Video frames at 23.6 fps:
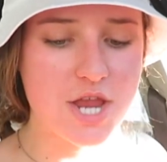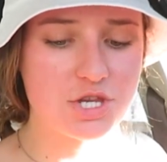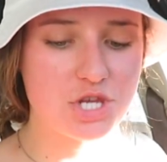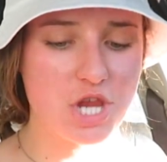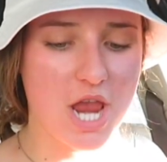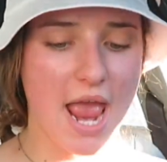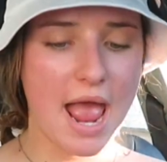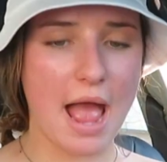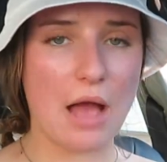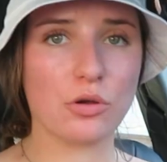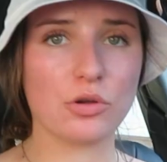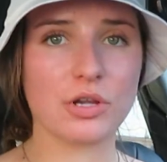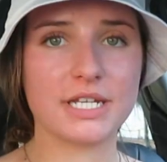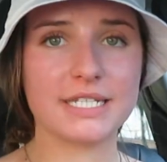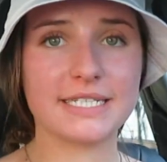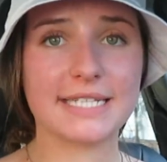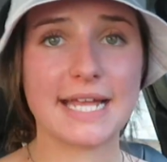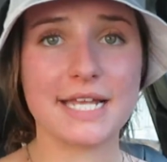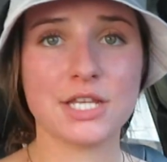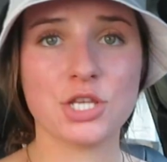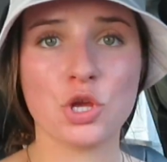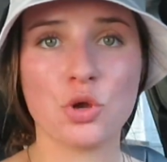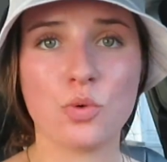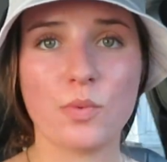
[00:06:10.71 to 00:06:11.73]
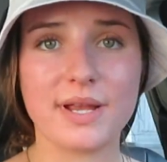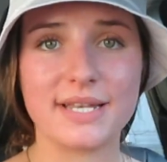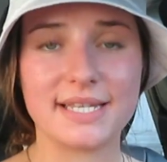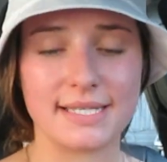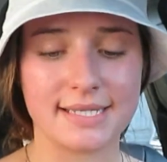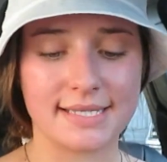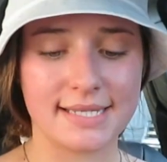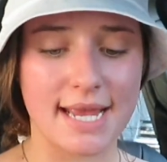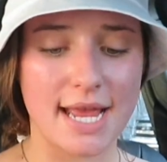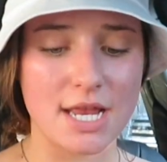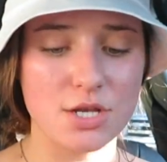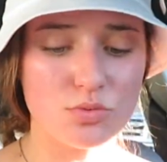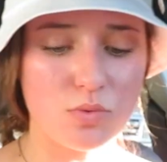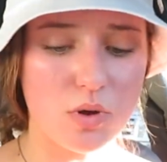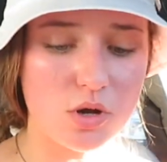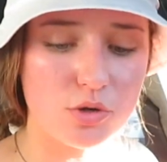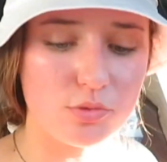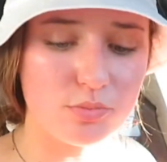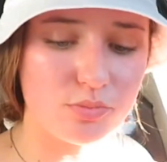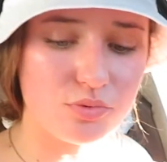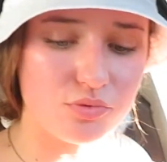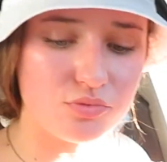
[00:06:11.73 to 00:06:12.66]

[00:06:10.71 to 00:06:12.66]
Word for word: shall continue with the scheduled